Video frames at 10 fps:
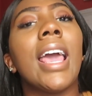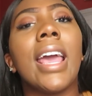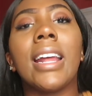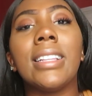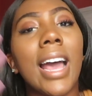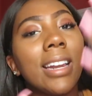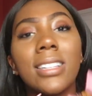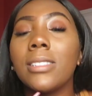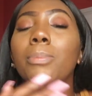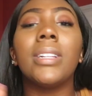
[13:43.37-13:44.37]
and that
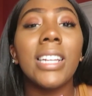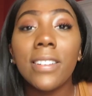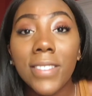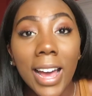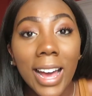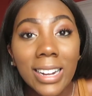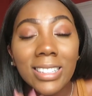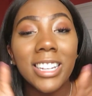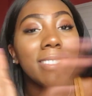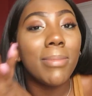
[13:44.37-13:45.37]
is, believe
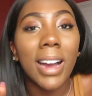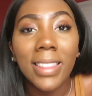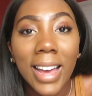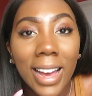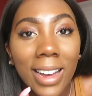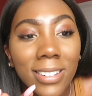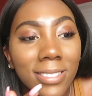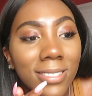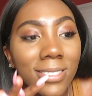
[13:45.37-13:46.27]
that, live by that.